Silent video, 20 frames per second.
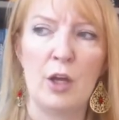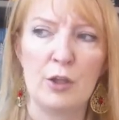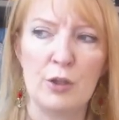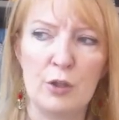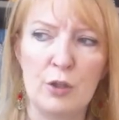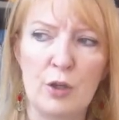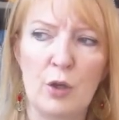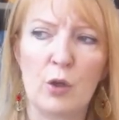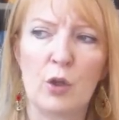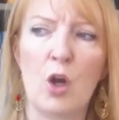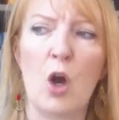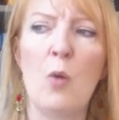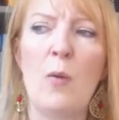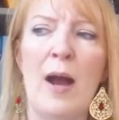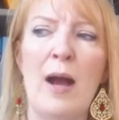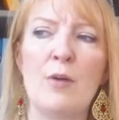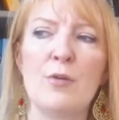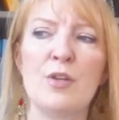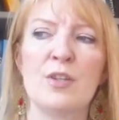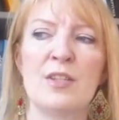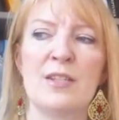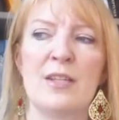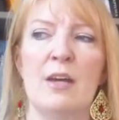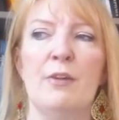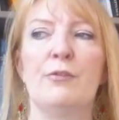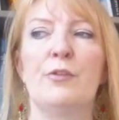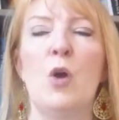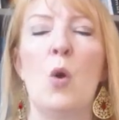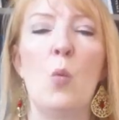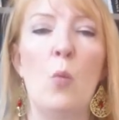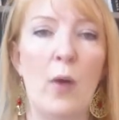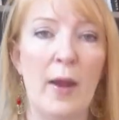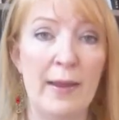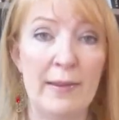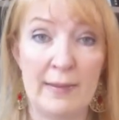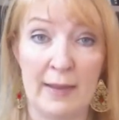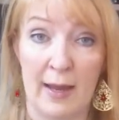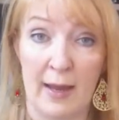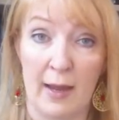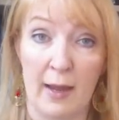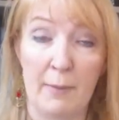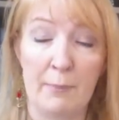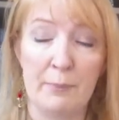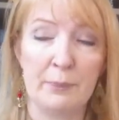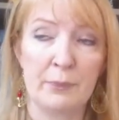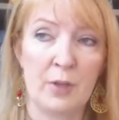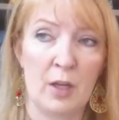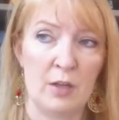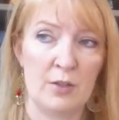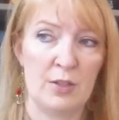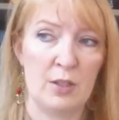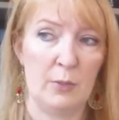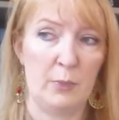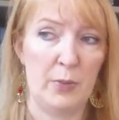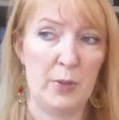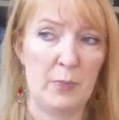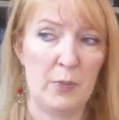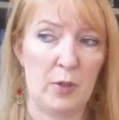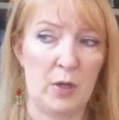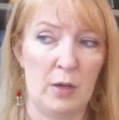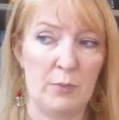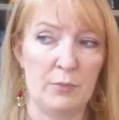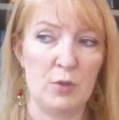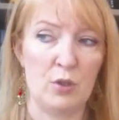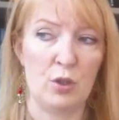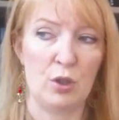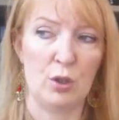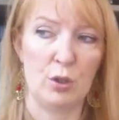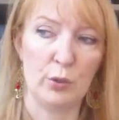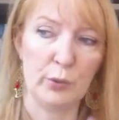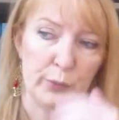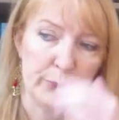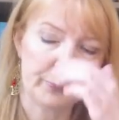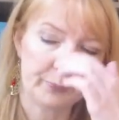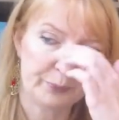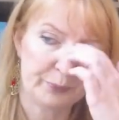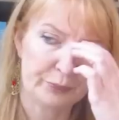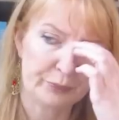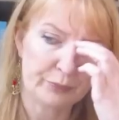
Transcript: You know, go out yourself. Don't wait there until people come to you.